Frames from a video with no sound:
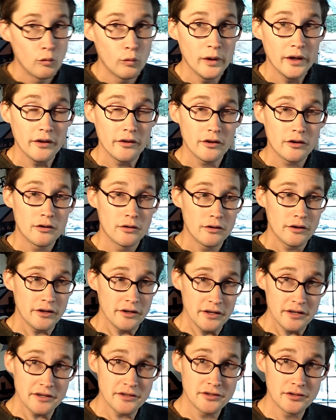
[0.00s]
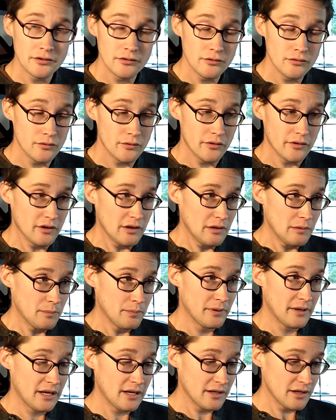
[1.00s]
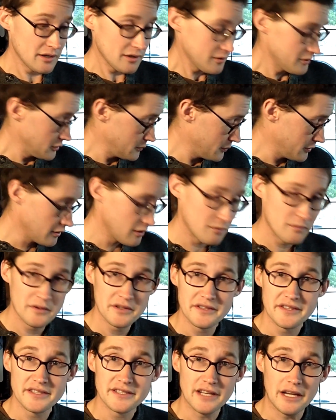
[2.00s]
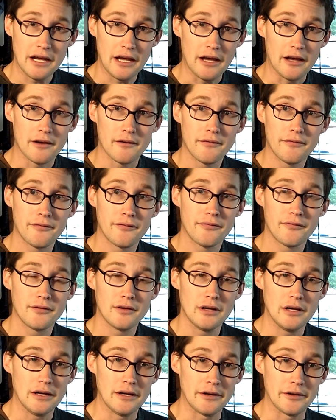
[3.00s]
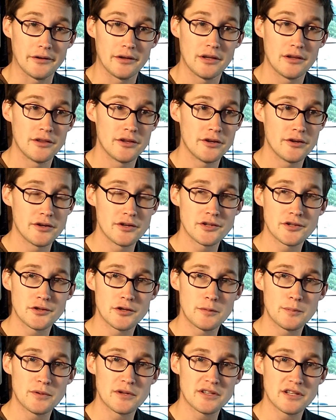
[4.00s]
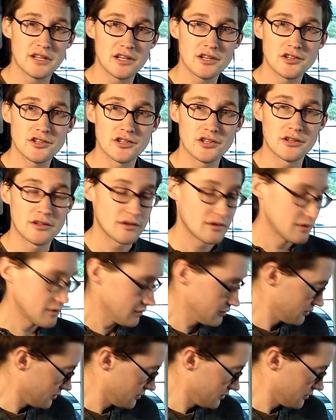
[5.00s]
Well, according to the planning department staff, in their interpretation,